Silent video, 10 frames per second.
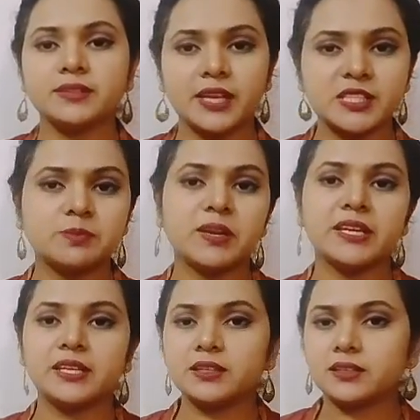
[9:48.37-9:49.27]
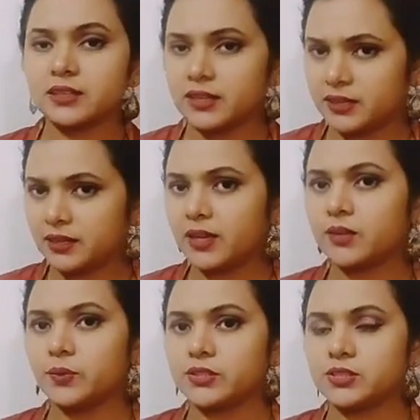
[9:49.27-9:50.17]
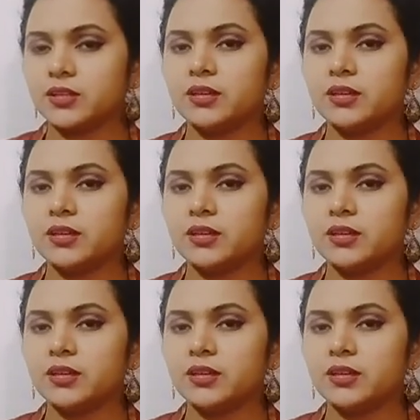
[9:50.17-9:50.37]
explain it in language.